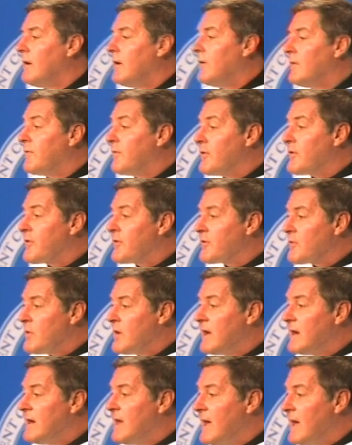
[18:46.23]
For
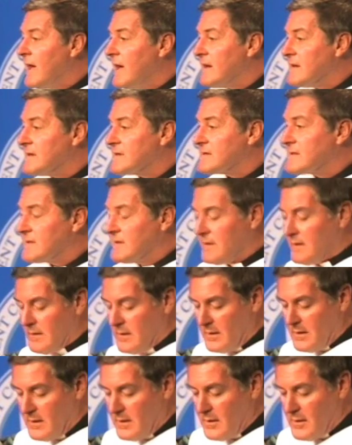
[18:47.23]
3 days,
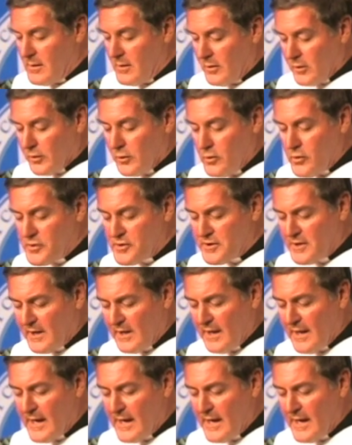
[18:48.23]
Lucien